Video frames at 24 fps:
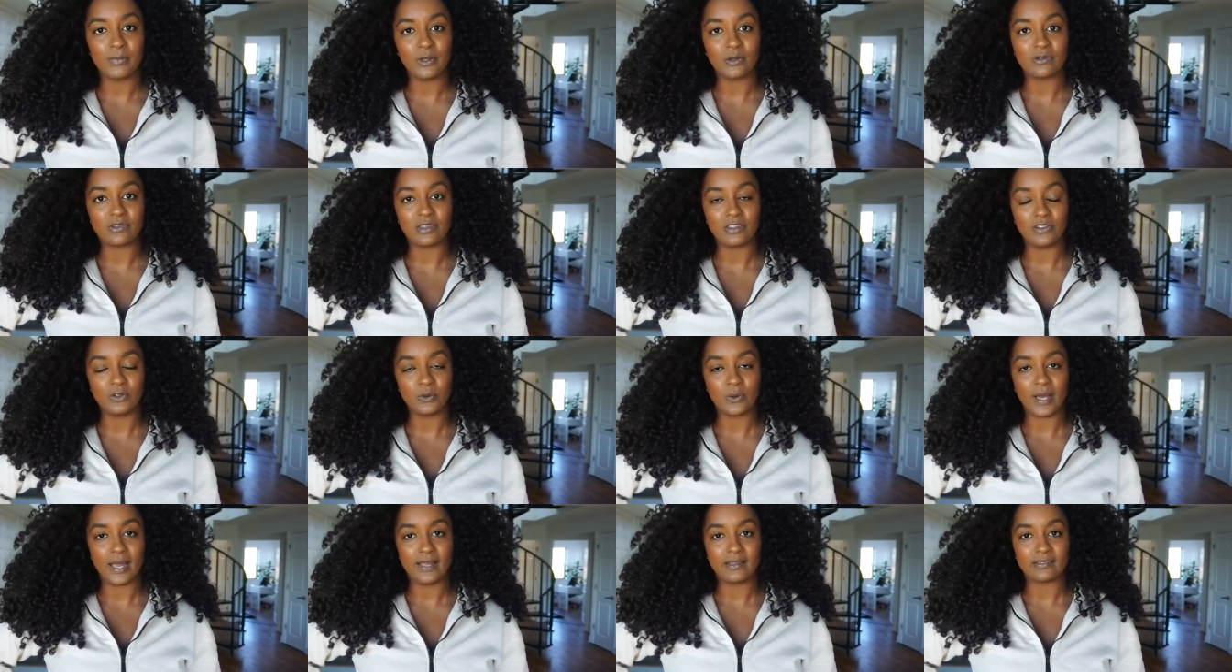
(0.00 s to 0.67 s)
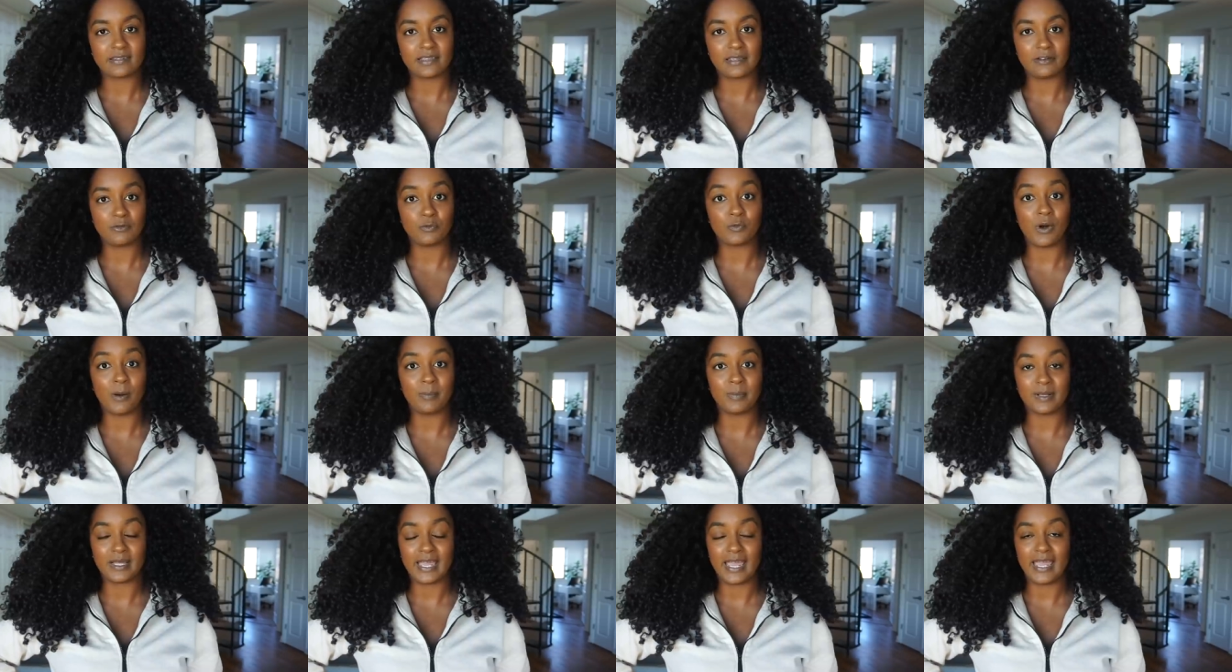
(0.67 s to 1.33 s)
meals that you guys can
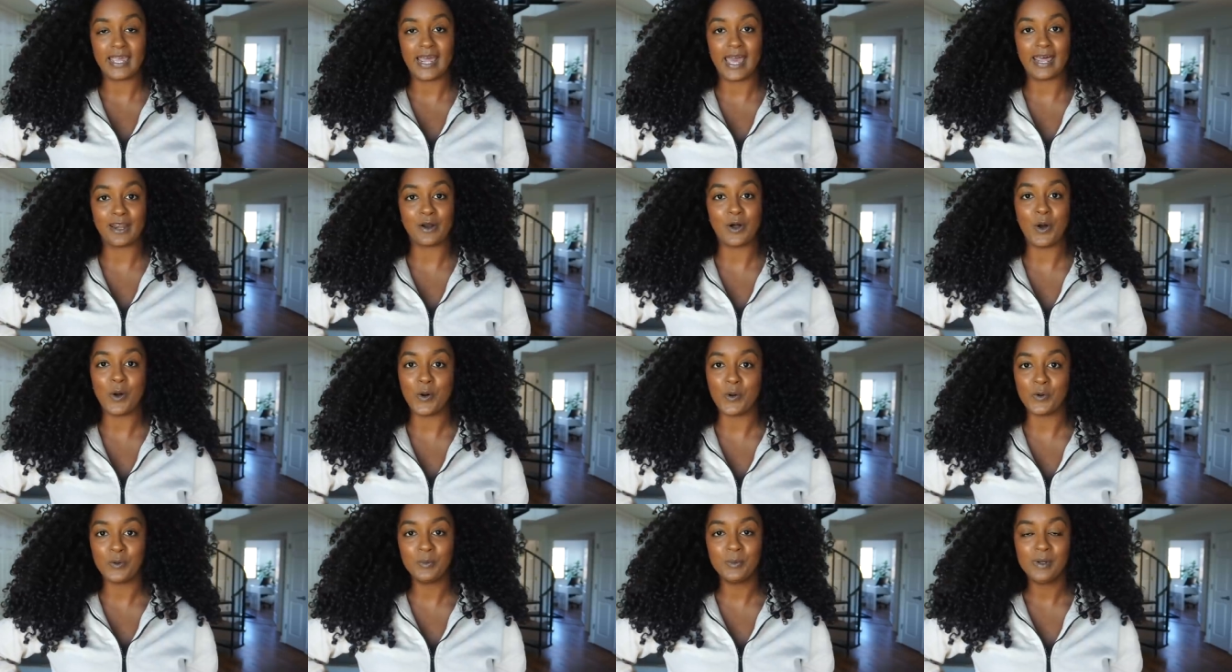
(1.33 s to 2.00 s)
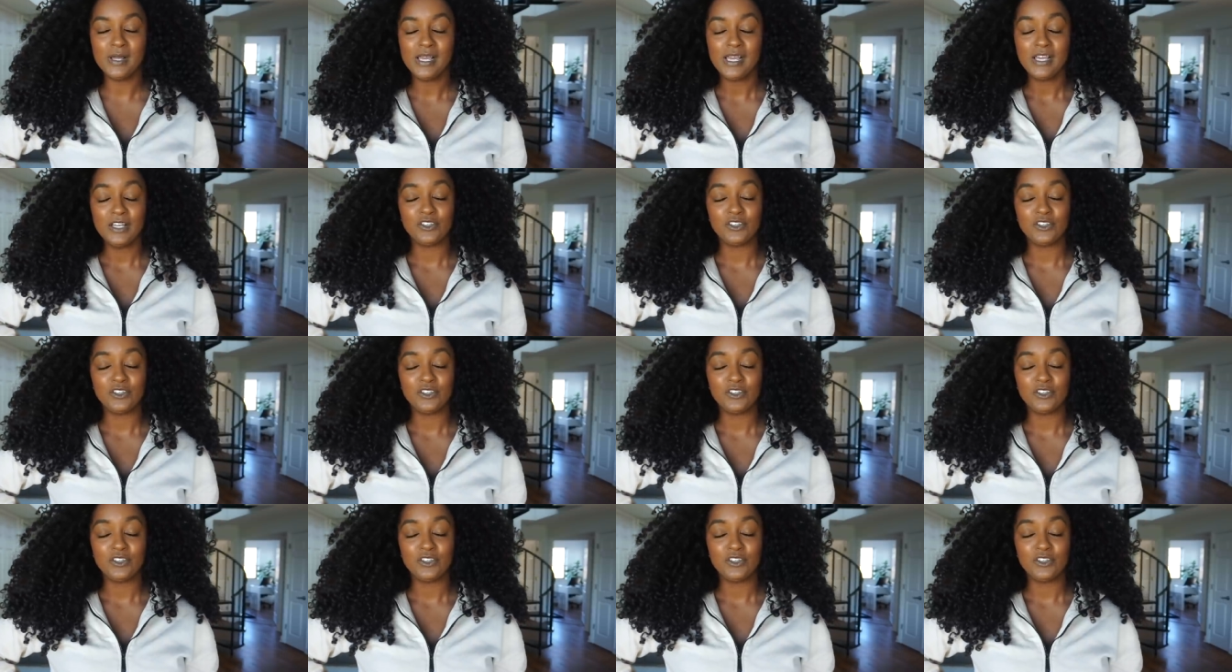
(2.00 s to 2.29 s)
replicate at home.